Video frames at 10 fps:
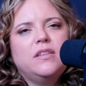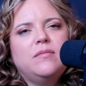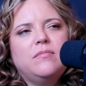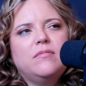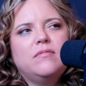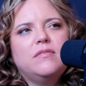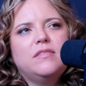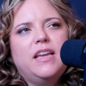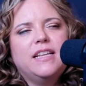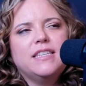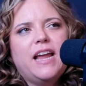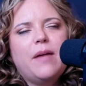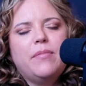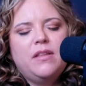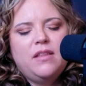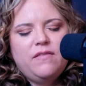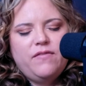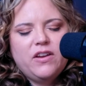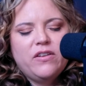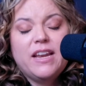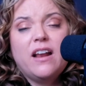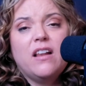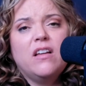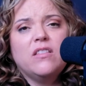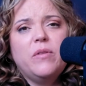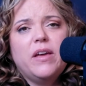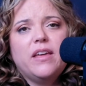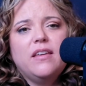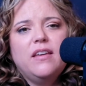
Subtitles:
then saying it's going to happen and then figuring it out along the way.